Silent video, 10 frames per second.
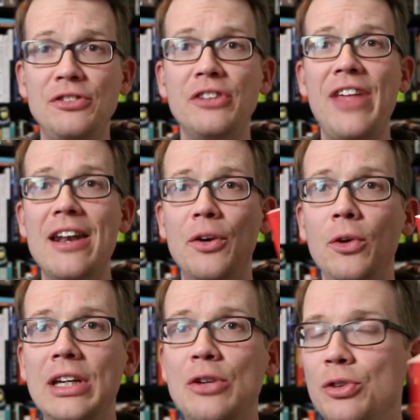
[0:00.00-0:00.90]
Just does that in a
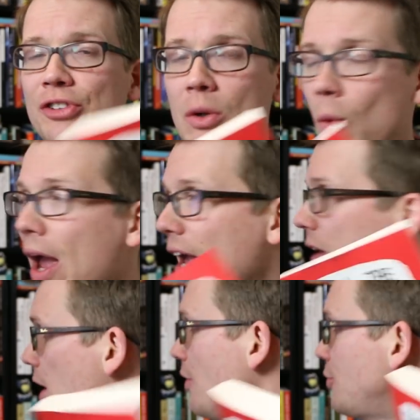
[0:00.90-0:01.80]
really interesting way,
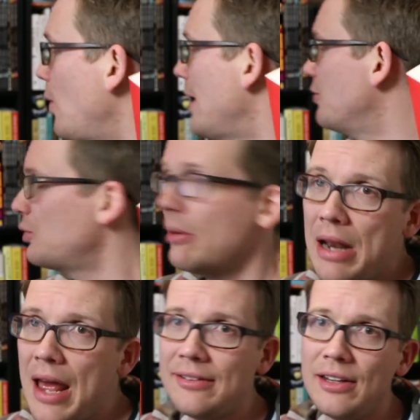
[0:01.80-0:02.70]
and also it is
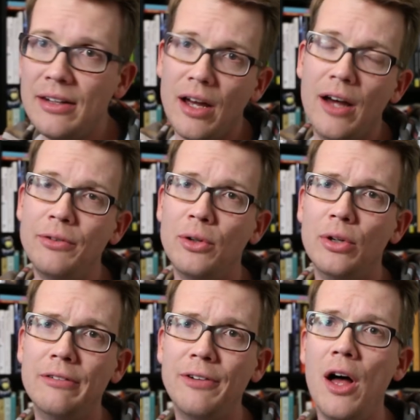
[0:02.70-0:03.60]
reminiscent of
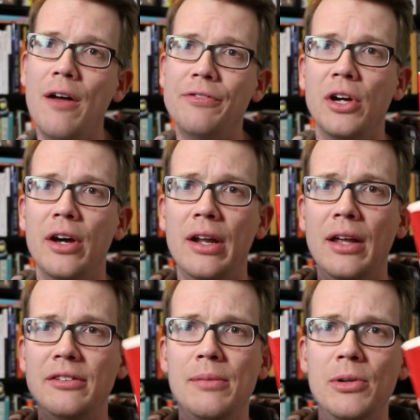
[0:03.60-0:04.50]
or evolves on
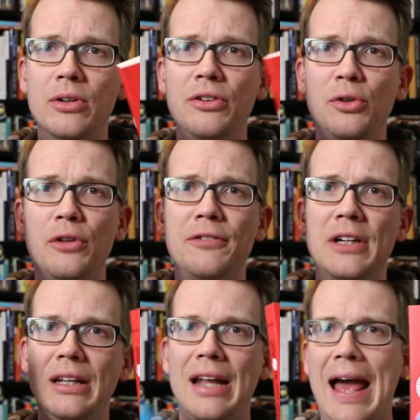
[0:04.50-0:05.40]
a similar sort of
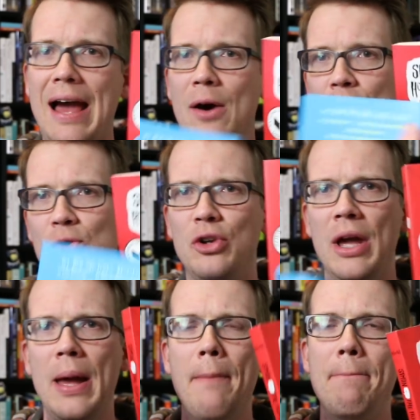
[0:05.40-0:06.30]

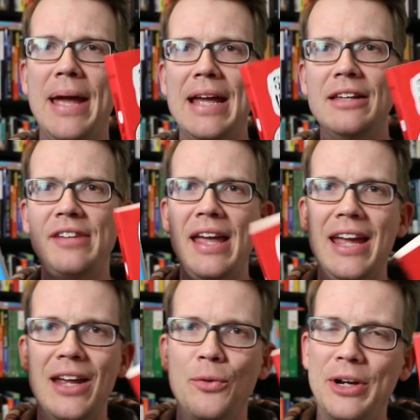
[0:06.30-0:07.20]
cloud-based
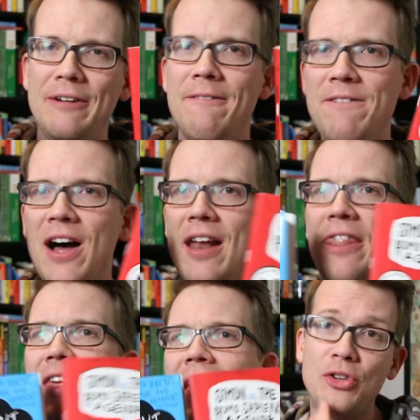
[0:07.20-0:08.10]
handwritten
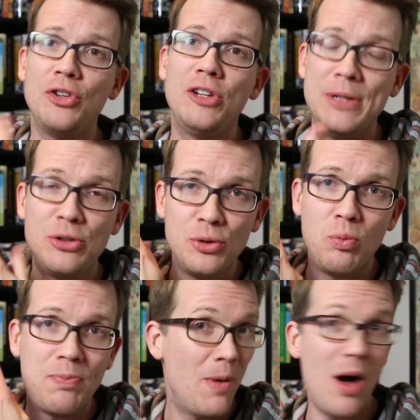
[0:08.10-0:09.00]
font which leads me
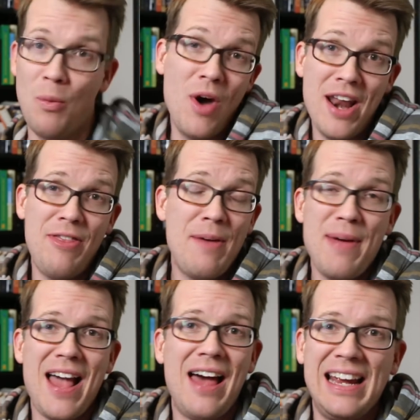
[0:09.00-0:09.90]
to uh, one of the
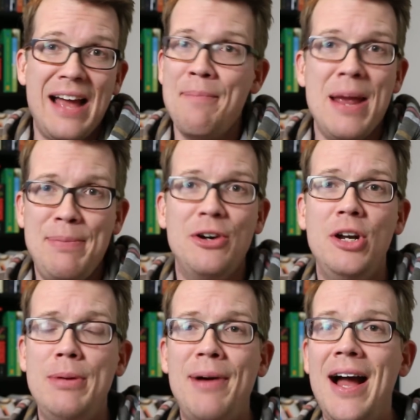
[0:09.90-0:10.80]
best, like I might be a
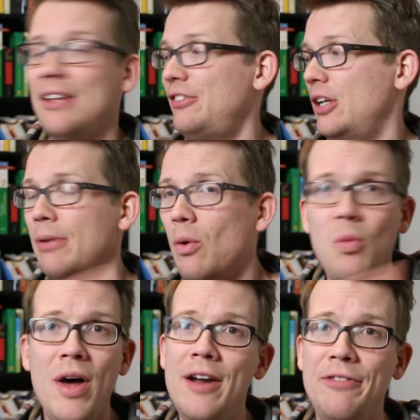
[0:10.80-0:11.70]
little bit biased here, but
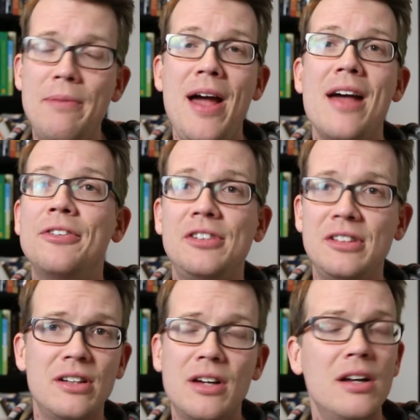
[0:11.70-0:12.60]
one of the best
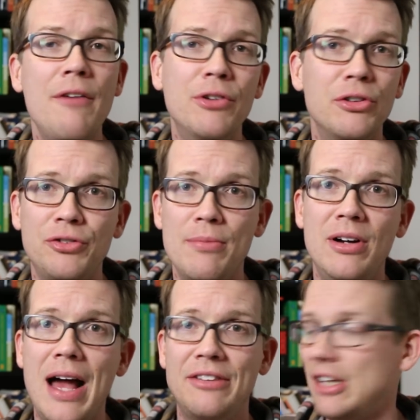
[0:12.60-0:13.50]
covers from
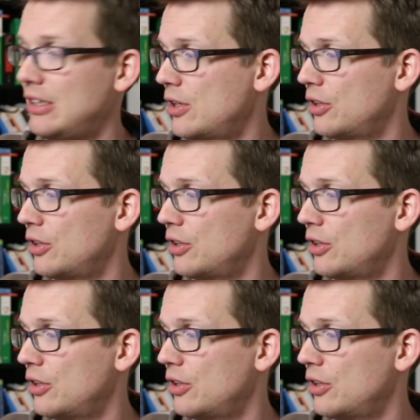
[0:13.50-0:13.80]
the last 10